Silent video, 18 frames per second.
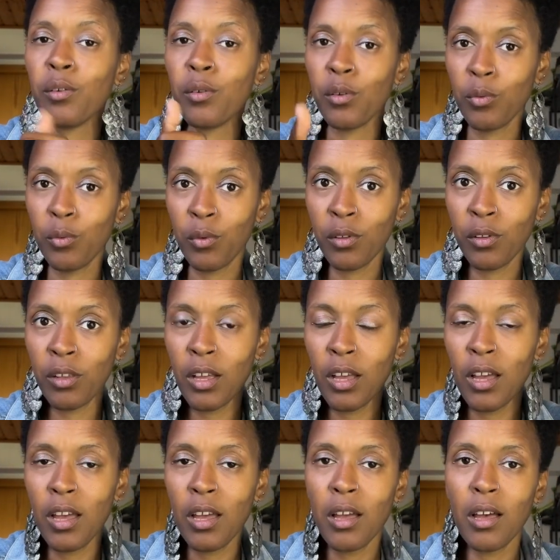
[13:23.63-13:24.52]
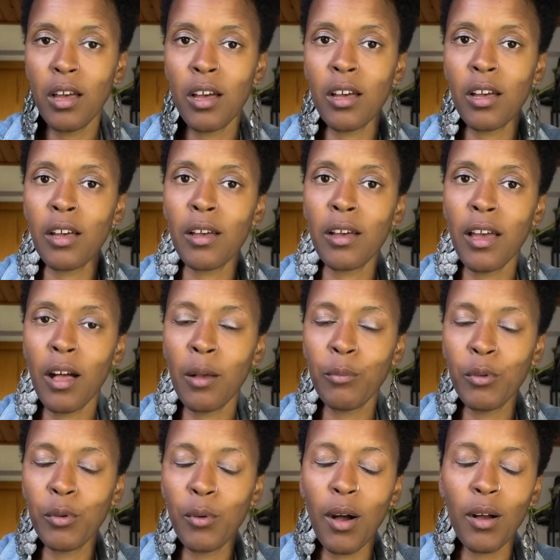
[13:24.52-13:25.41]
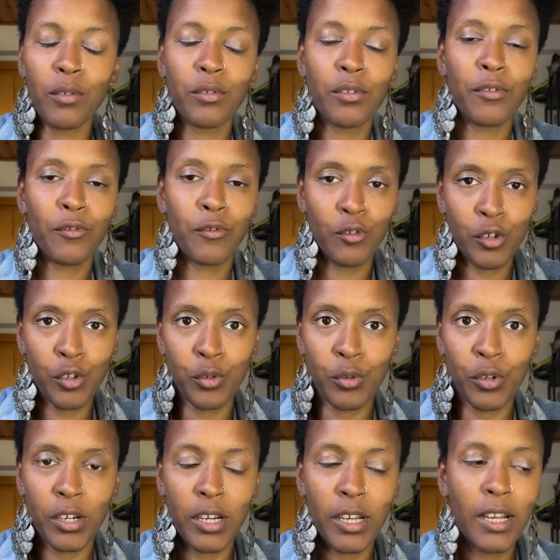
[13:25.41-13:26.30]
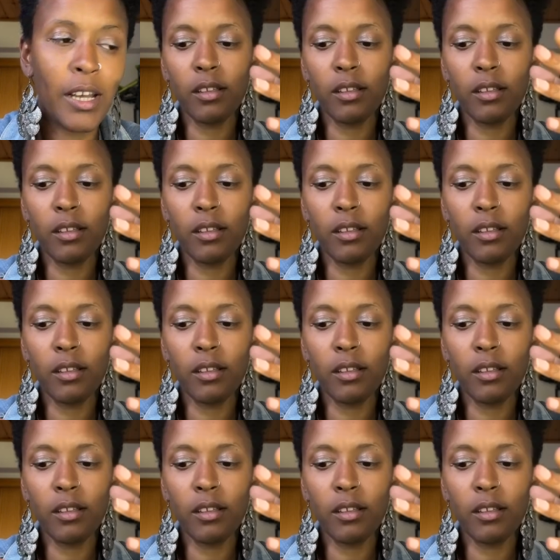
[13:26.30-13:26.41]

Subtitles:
it will help you out for sure.